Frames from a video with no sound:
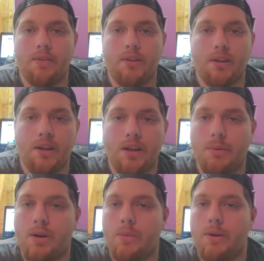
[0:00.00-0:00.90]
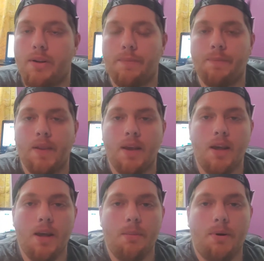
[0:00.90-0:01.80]
really end up going with it.
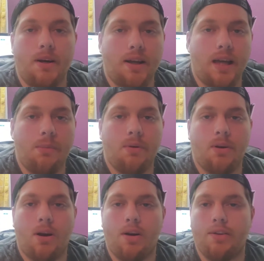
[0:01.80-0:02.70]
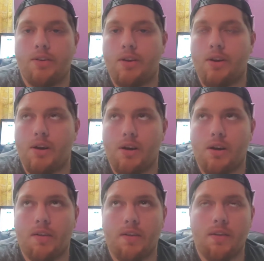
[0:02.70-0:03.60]
But I came across
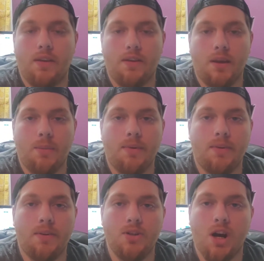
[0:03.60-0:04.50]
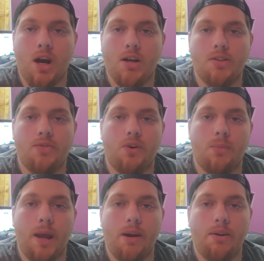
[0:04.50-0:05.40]
his name is Josh from
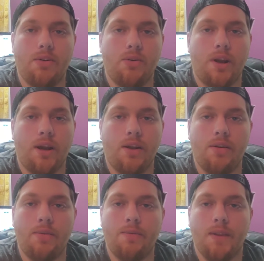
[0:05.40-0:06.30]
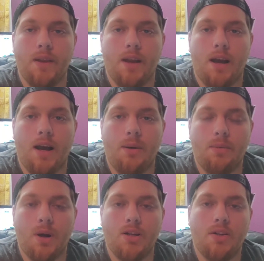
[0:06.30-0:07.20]
Harry Tornado. I was
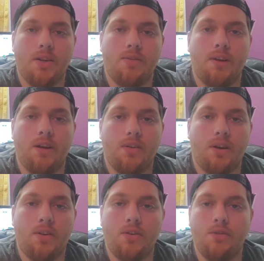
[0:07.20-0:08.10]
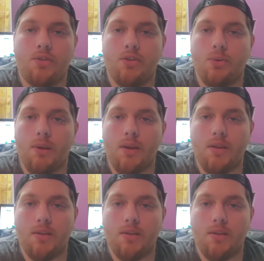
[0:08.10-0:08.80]
watching his videos on YouTube. He